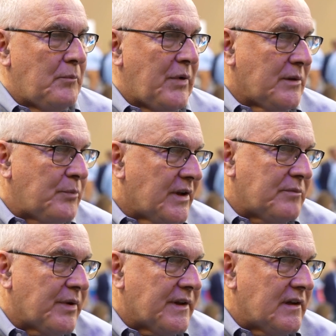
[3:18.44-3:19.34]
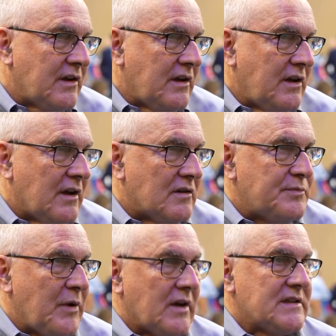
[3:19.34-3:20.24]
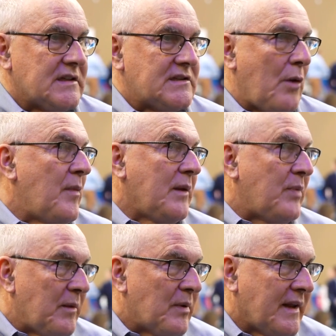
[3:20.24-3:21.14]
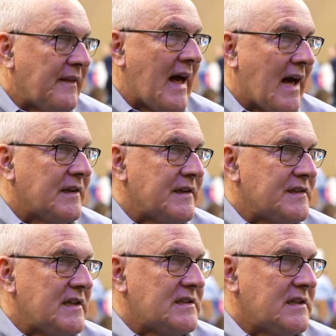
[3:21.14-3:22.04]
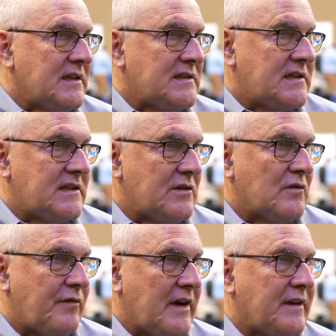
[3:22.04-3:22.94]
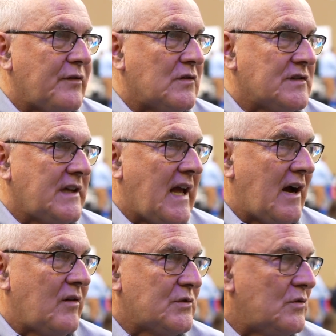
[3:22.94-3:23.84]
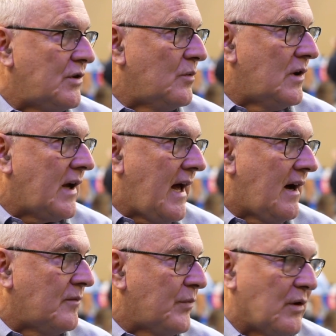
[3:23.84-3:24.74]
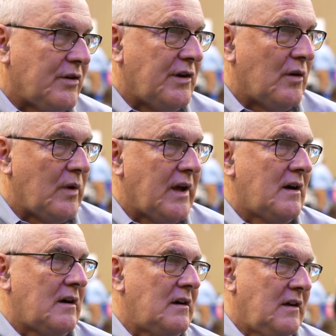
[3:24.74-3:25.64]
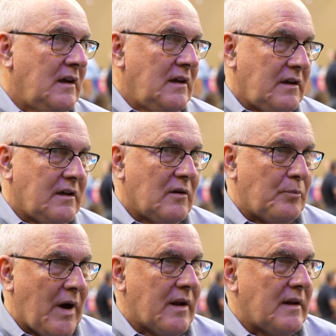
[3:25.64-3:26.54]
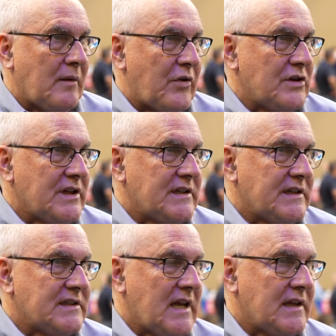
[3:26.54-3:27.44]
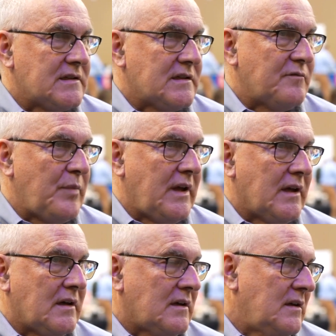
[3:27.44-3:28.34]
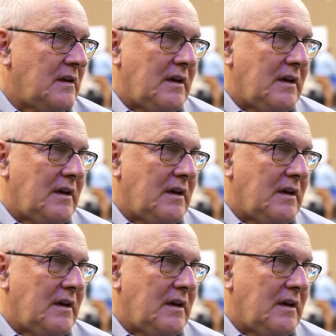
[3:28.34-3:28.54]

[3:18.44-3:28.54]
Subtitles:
But you know, to be honest, there's so many people in that. It's still very difficult to see how it's all going to work out. But you know, we are part of that project in the sense of being a